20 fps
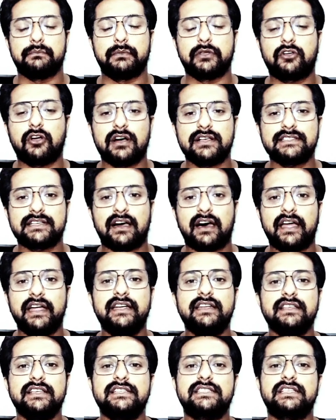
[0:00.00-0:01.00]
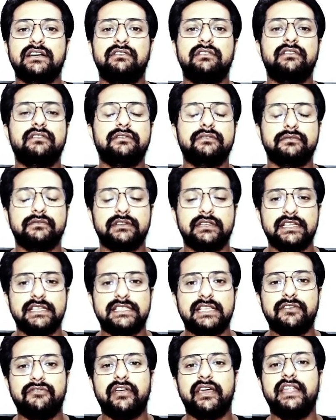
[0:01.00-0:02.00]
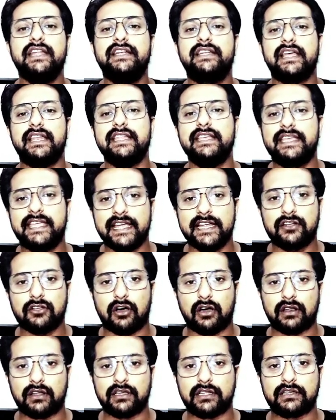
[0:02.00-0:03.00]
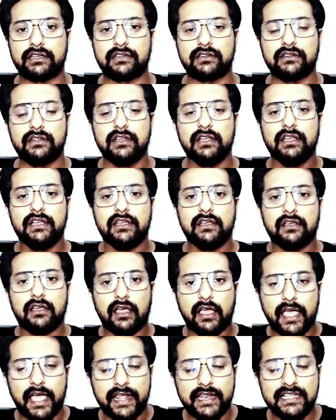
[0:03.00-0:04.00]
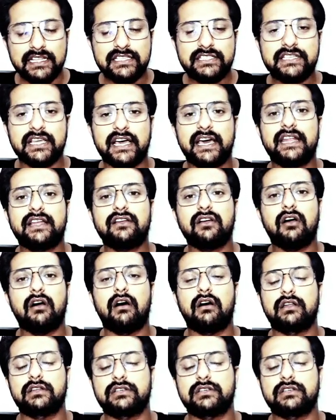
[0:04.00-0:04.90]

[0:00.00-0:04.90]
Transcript: because heart is a very delicate organ. Any jerk or